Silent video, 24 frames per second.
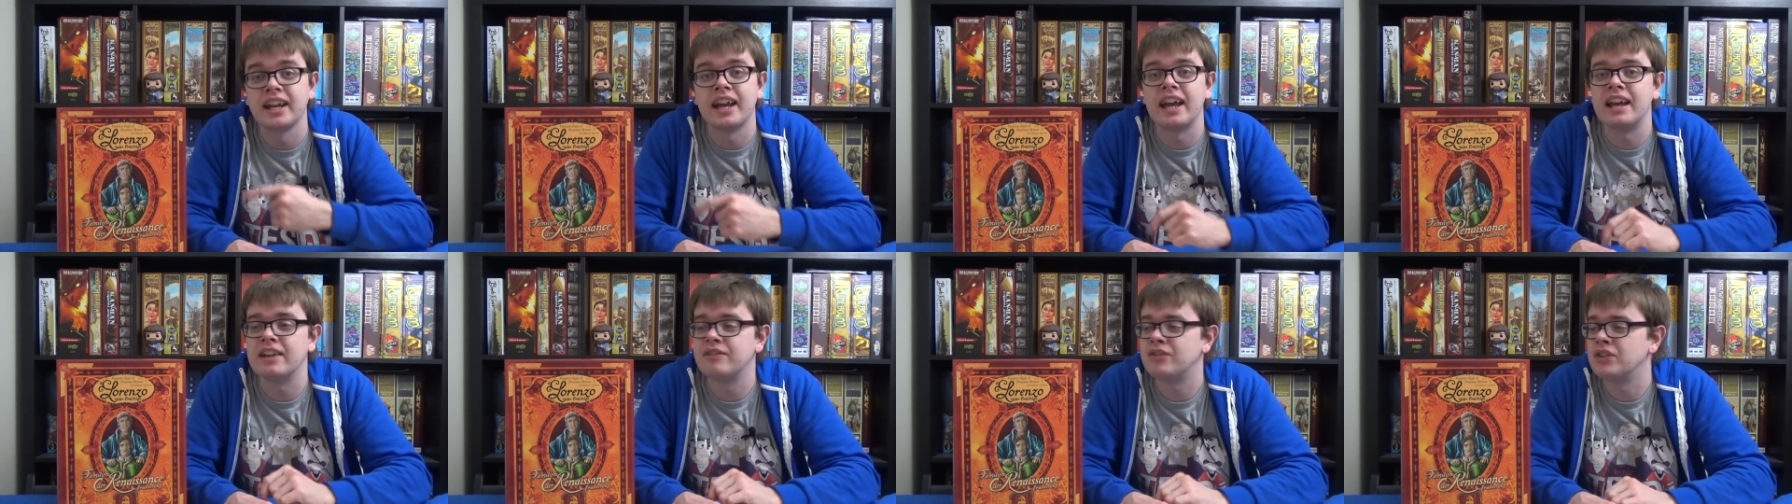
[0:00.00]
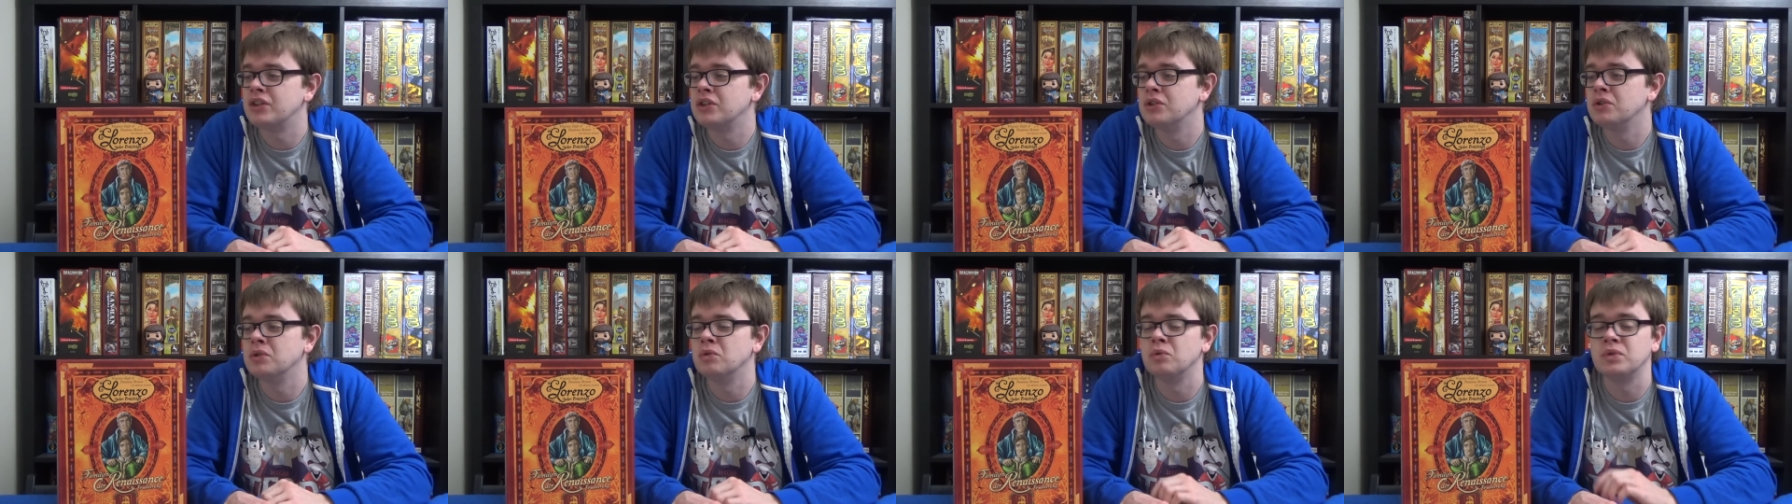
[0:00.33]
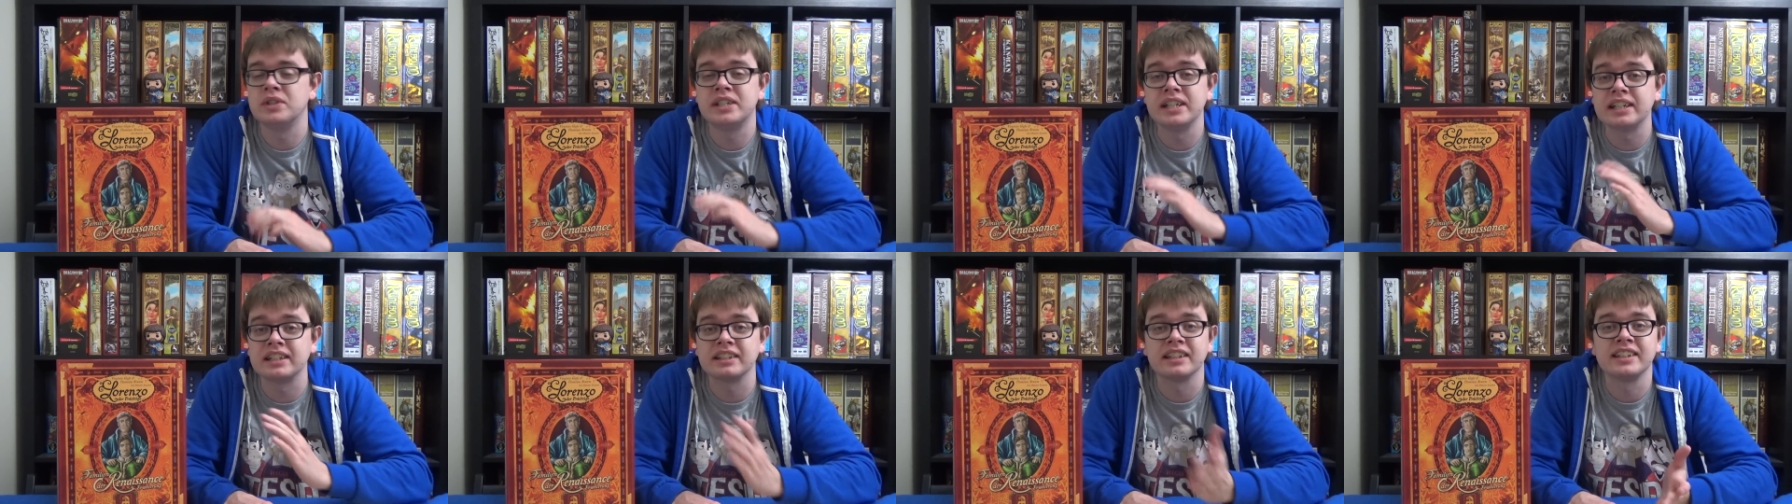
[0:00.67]
If you
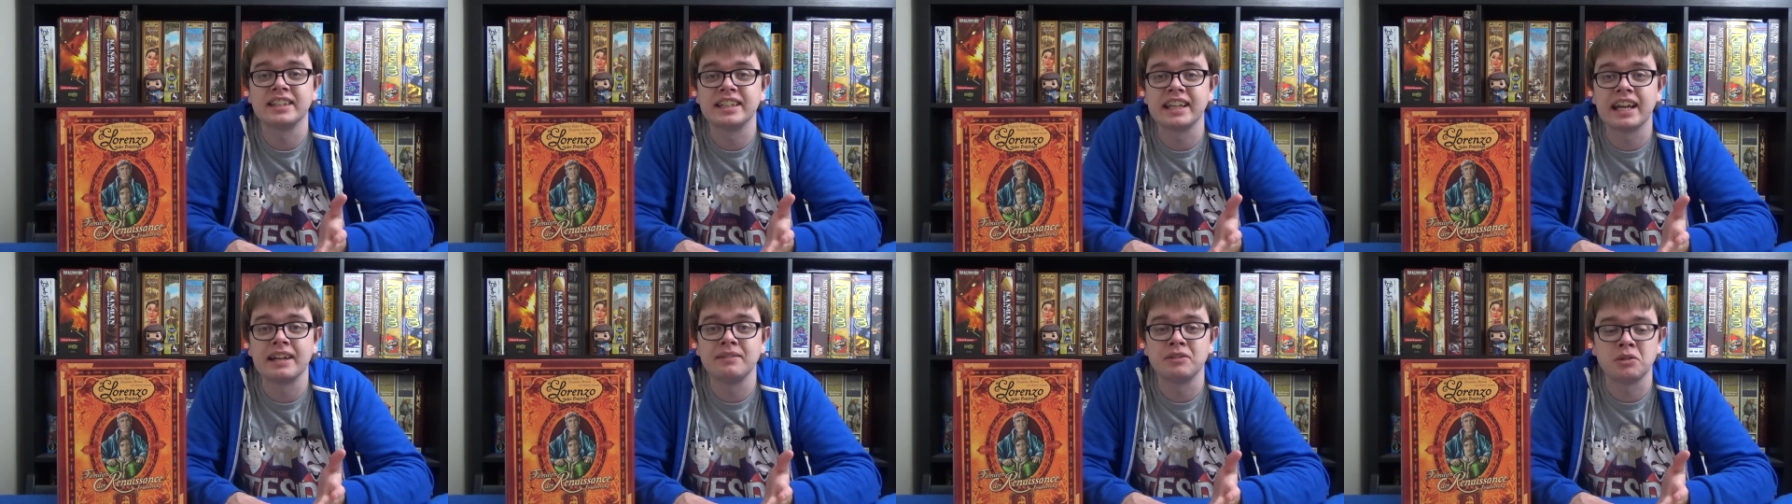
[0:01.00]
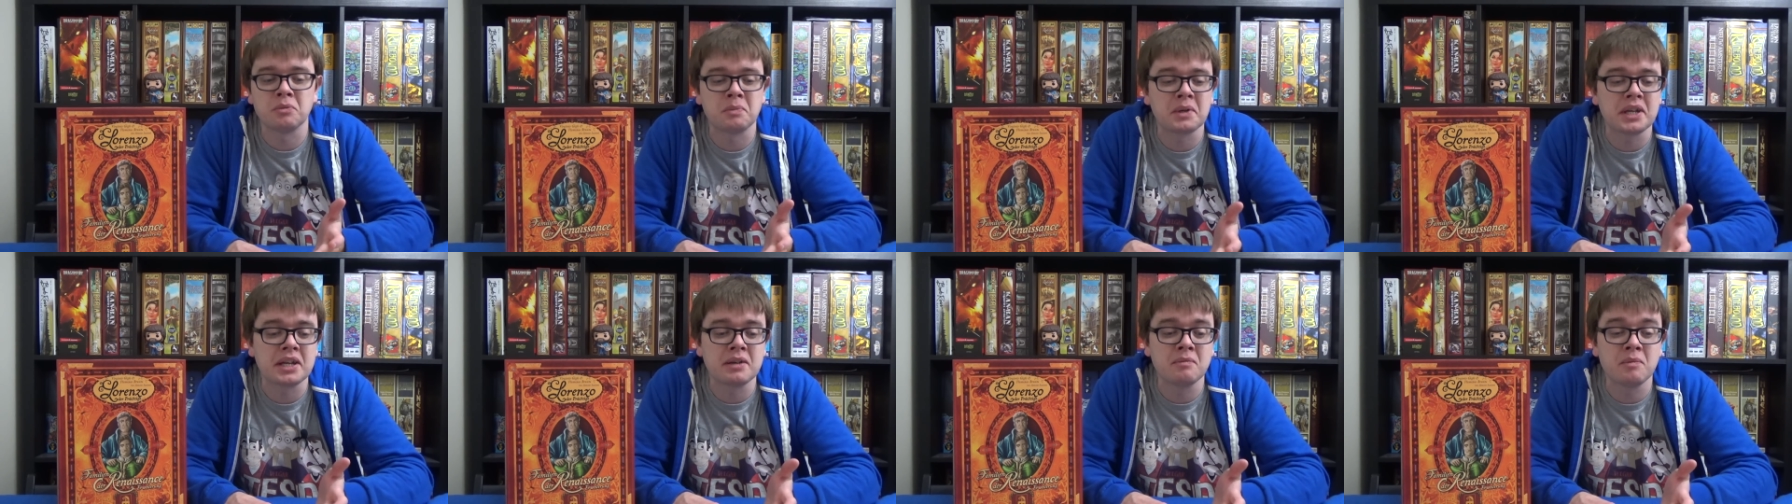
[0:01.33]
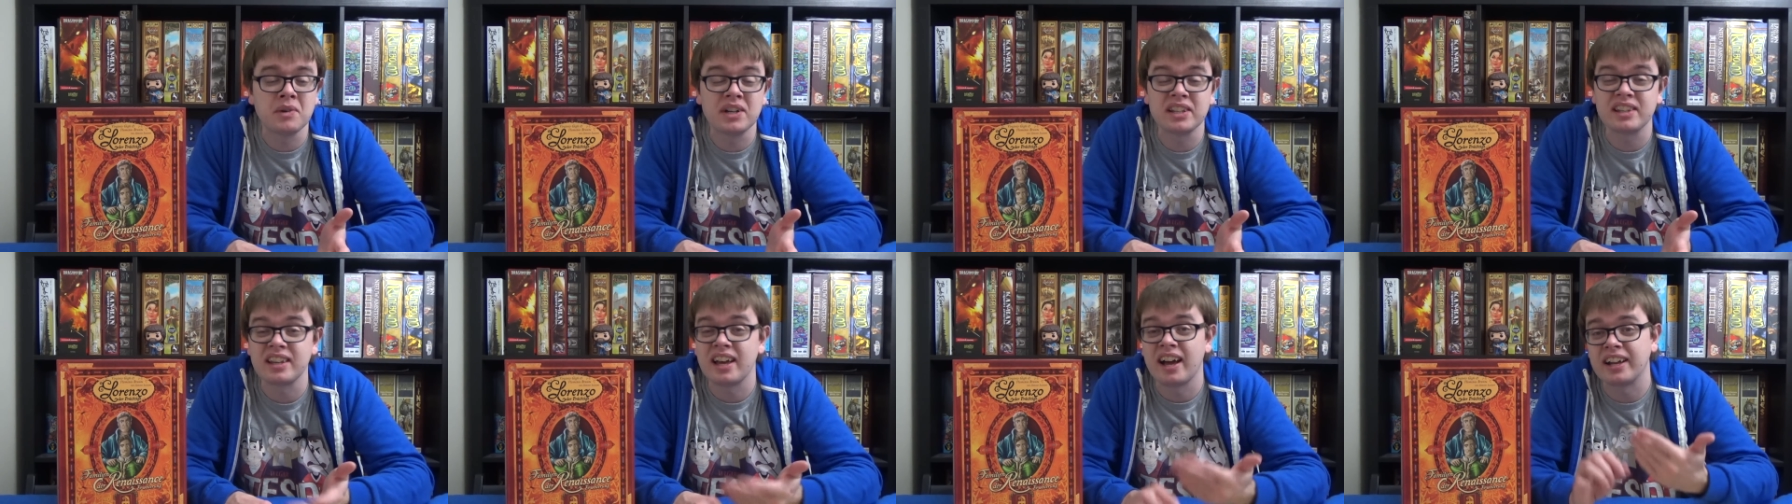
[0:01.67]
didn't like the game to begin
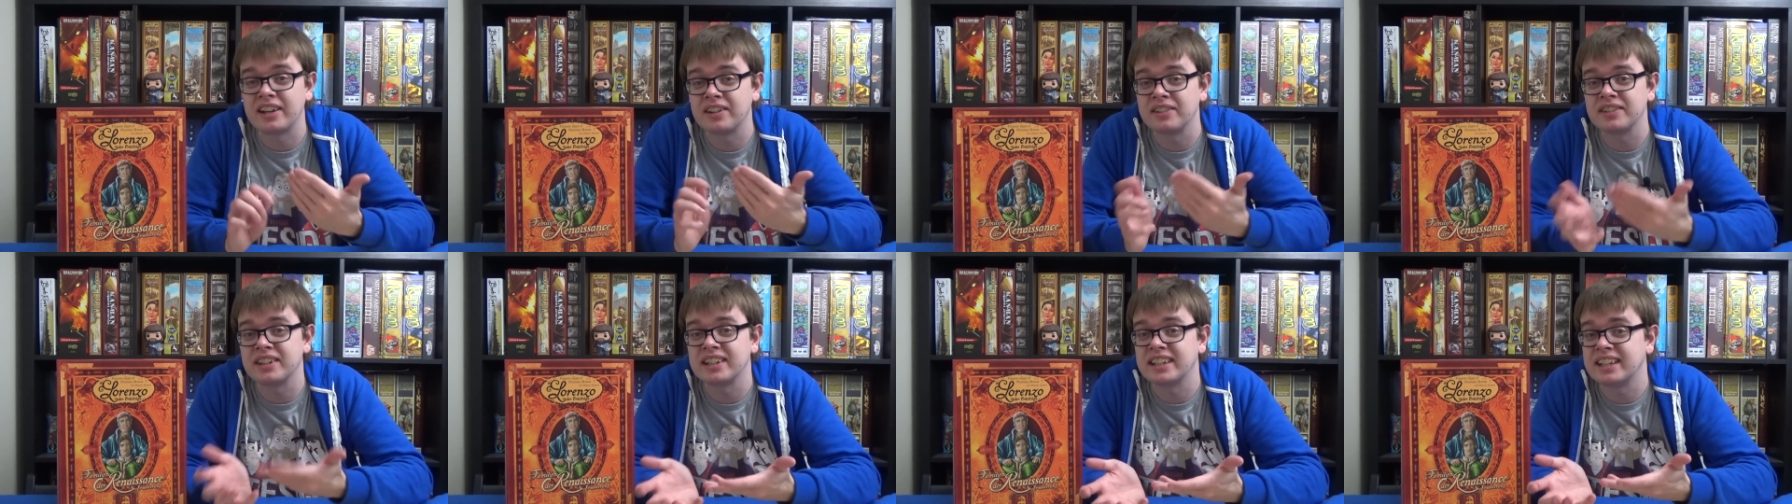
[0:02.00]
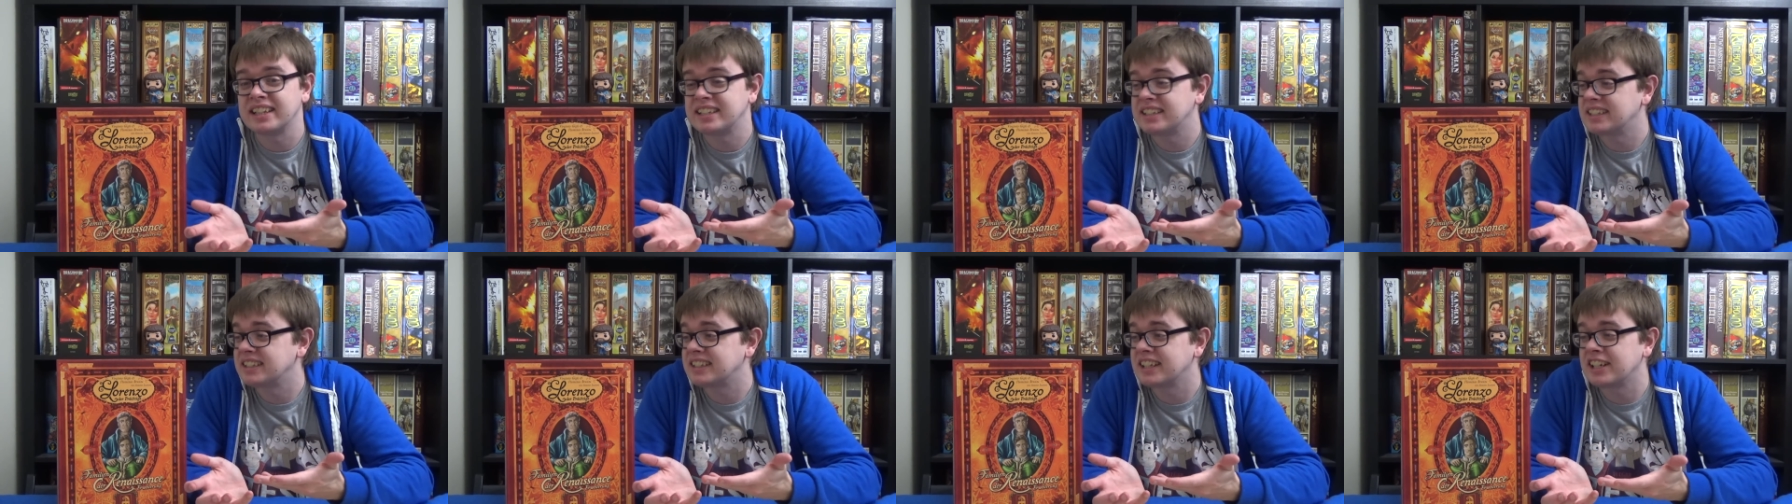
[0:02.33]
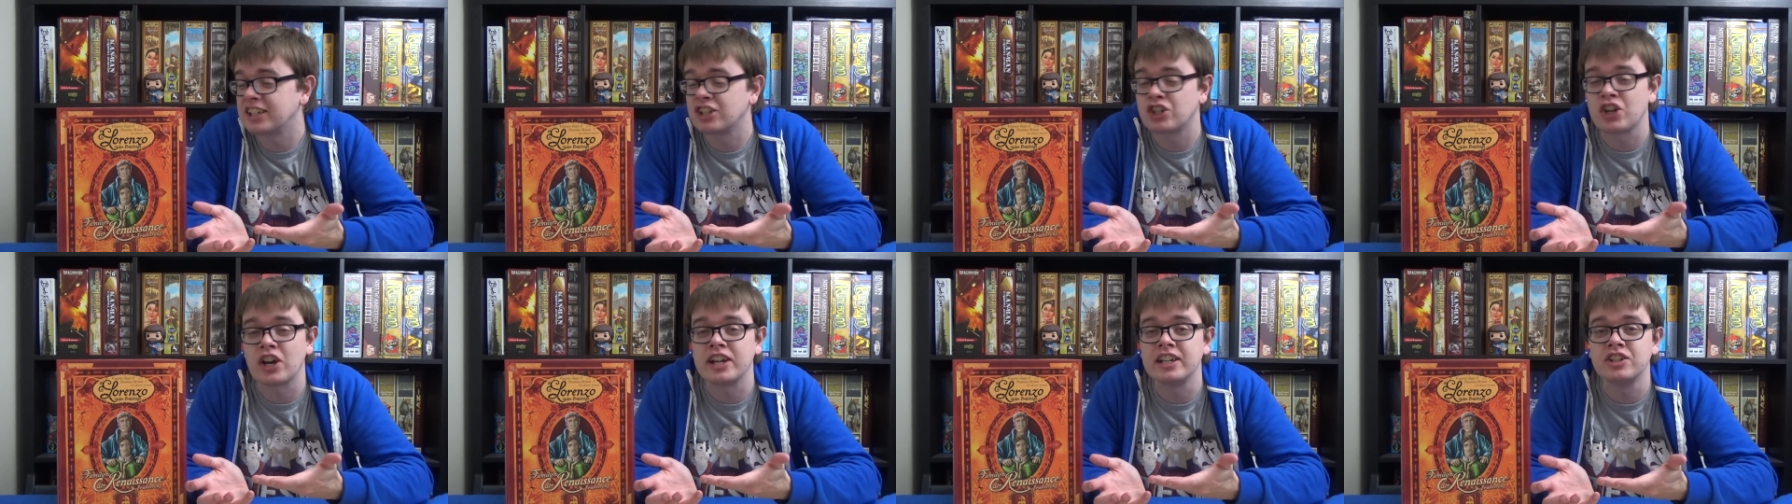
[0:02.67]
with, I don't think this is going
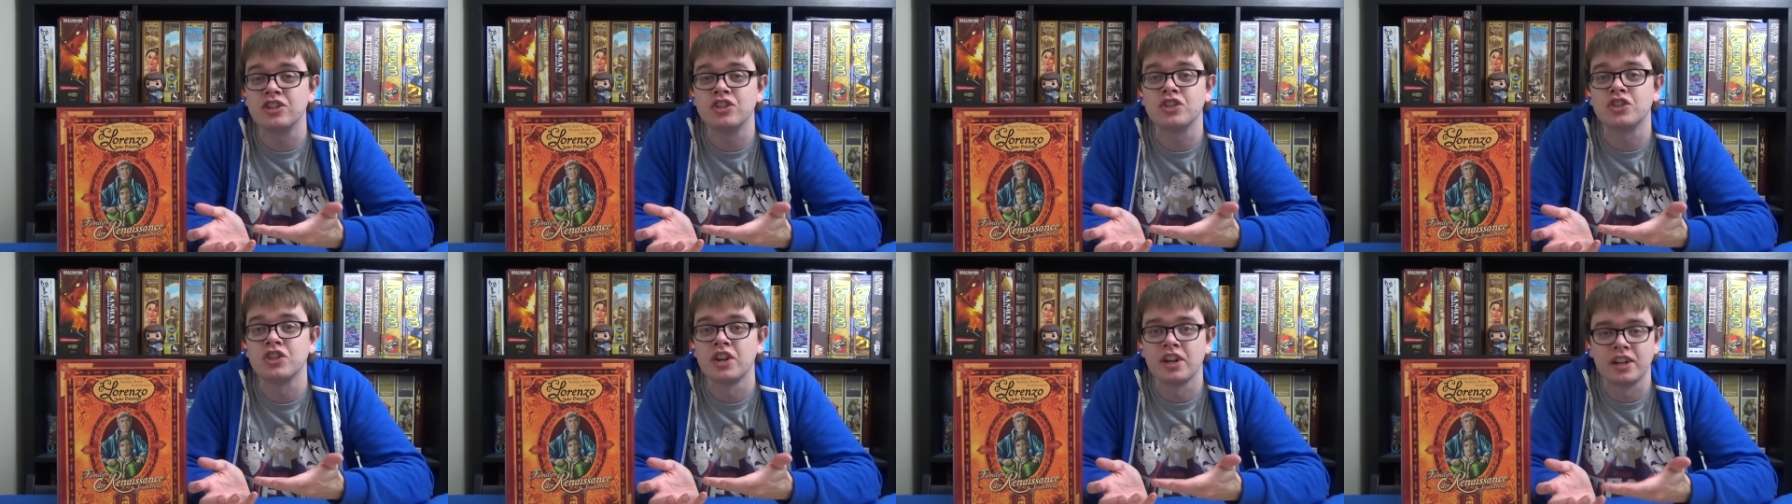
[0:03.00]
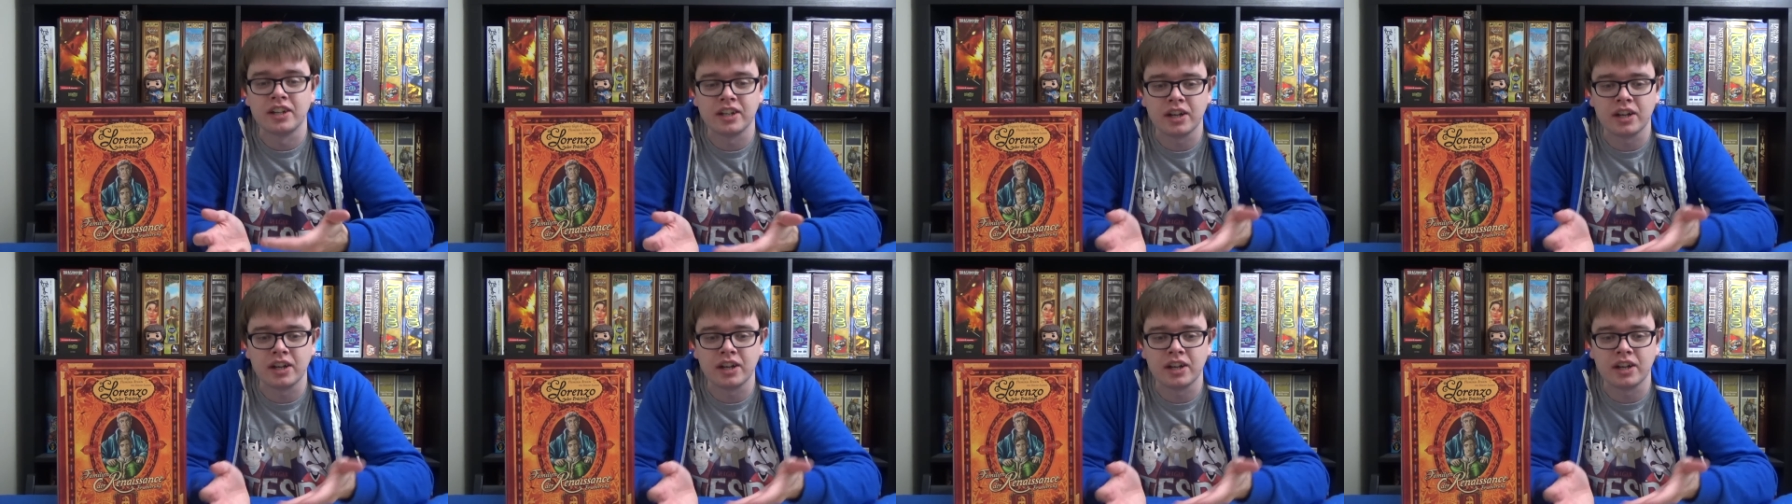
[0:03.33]
to change,